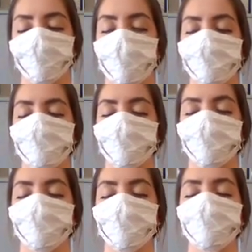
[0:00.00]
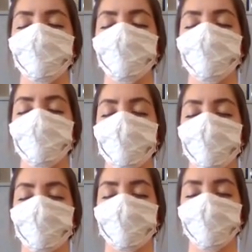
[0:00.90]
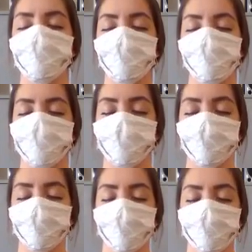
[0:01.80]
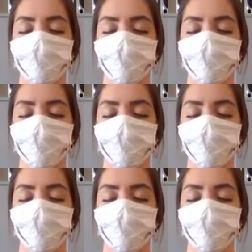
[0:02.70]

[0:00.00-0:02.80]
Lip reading: watching each individual cycle,